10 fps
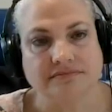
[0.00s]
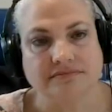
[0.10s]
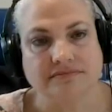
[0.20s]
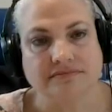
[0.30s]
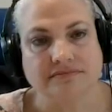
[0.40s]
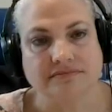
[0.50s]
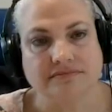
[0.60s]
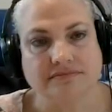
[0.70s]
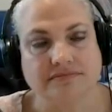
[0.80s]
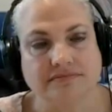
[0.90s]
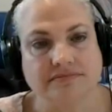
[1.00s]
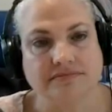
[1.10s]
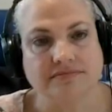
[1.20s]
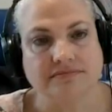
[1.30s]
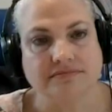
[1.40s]

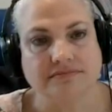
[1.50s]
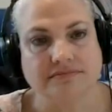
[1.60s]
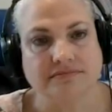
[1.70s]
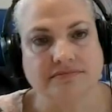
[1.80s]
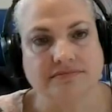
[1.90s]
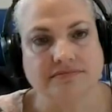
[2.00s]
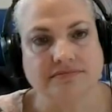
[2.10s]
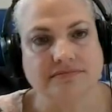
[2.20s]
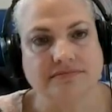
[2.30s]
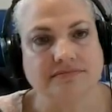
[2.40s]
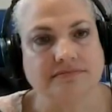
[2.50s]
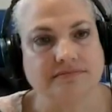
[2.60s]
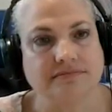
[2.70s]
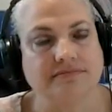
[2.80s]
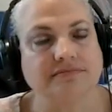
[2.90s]

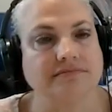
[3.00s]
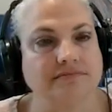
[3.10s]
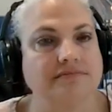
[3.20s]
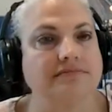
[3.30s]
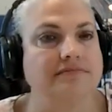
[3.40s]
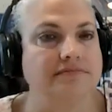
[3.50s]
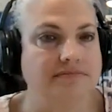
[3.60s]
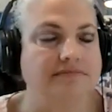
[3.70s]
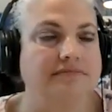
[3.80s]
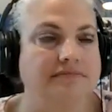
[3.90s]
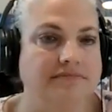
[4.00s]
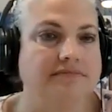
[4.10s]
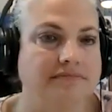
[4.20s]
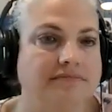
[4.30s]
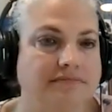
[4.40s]

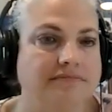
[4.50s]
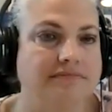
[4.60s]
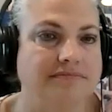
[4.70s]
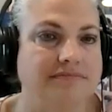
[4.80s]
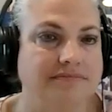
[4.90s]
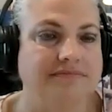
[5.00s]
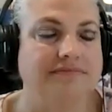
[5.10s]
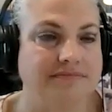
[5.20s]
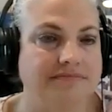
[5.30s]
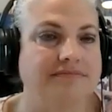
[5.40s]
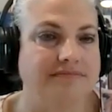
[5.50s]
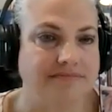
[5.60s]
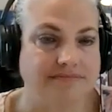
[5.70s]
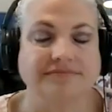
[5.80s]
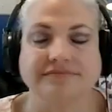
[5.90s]

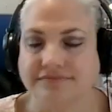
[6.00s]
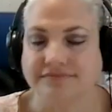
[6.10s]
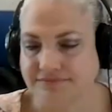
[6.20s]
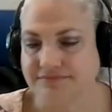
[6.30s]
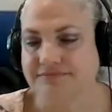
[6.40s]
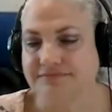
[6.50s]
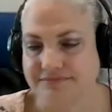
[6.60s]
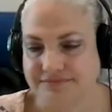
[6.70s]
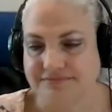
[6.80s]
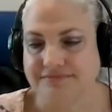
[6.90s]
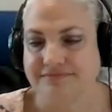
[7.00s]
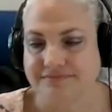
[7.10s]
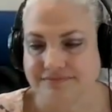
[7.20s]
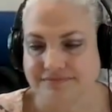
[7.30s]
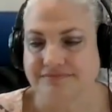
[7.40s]

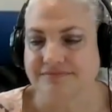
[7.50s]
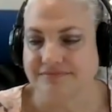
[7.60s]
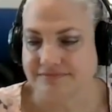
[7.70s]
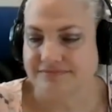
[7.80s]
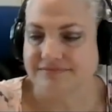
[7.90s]
This person isn't speaking.